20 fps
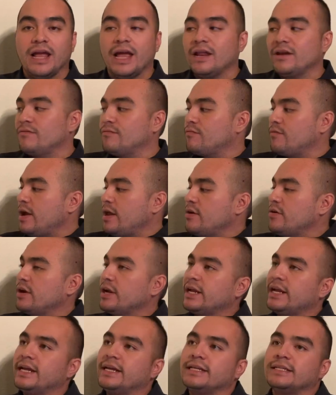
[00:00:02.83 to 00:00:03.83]
and
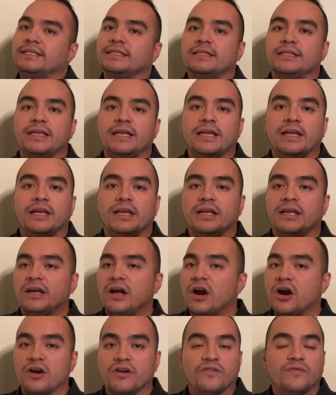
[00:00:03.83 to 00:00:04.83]
rhetoric is the
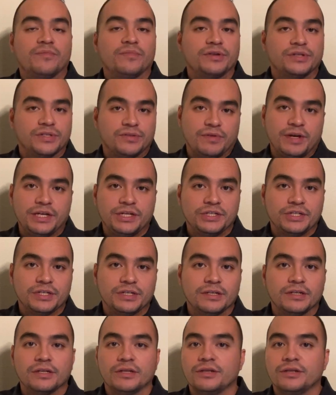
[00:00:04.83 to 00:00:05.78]
art of persuasion.